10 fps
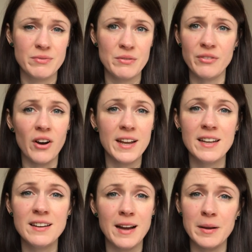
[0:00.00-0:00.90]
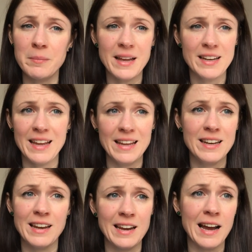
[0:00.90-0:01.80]
fine, and
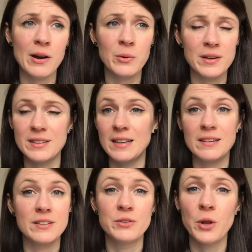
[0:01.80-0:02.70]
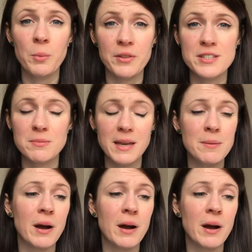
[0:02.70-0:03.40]
in and out and no bother to me.